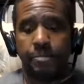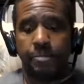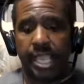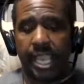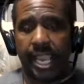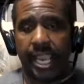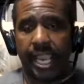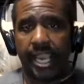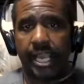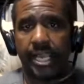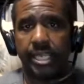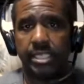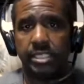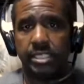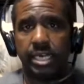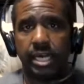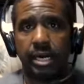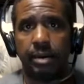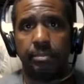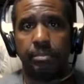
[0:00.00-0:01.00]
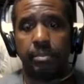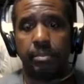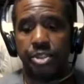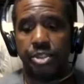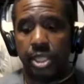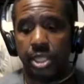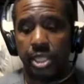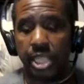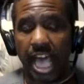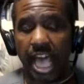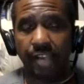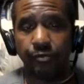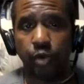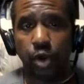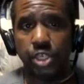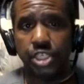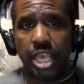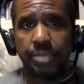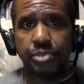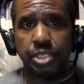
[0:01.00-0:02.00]
and the live
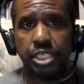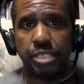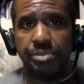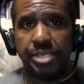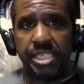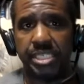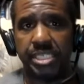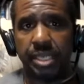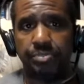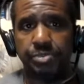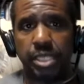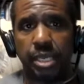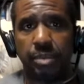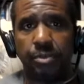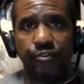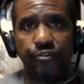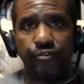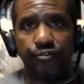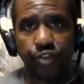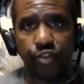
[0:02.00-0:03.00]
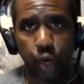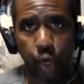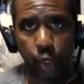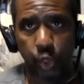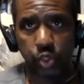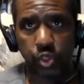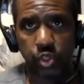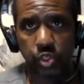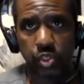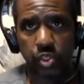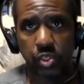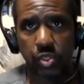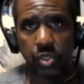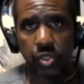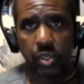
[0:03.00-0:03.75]
workshop is going to be September 1st.